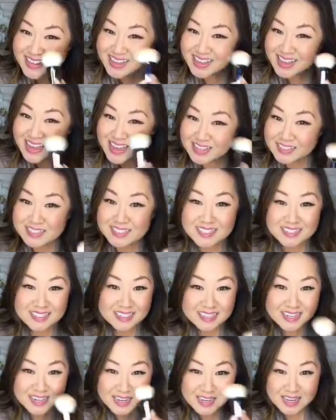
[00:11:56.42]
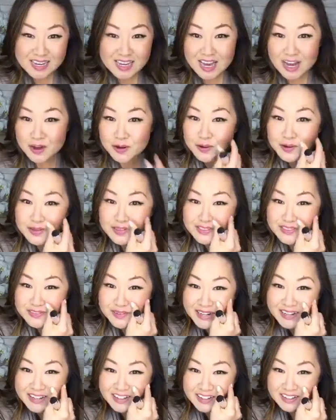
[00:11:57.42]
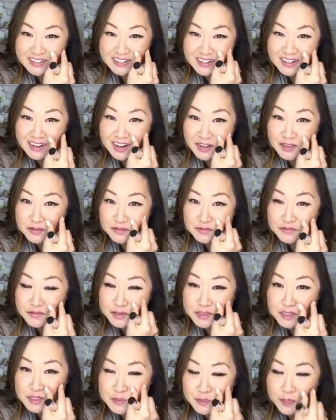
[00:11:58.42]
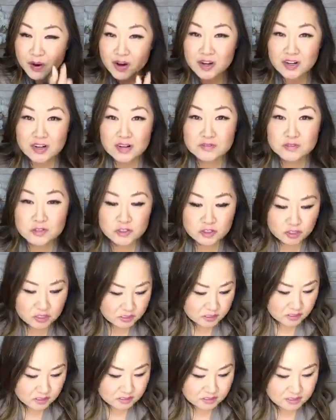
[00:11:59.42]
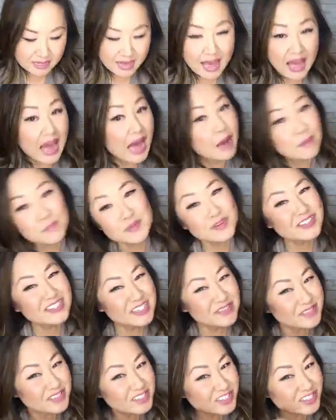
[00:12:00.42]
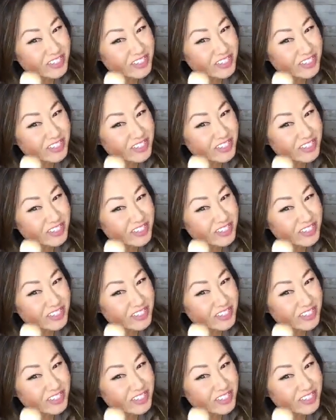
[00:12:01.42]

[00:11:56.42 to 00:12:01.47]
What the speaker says: and see how, right here, on the fullest part of your cheeks, that's the apples of your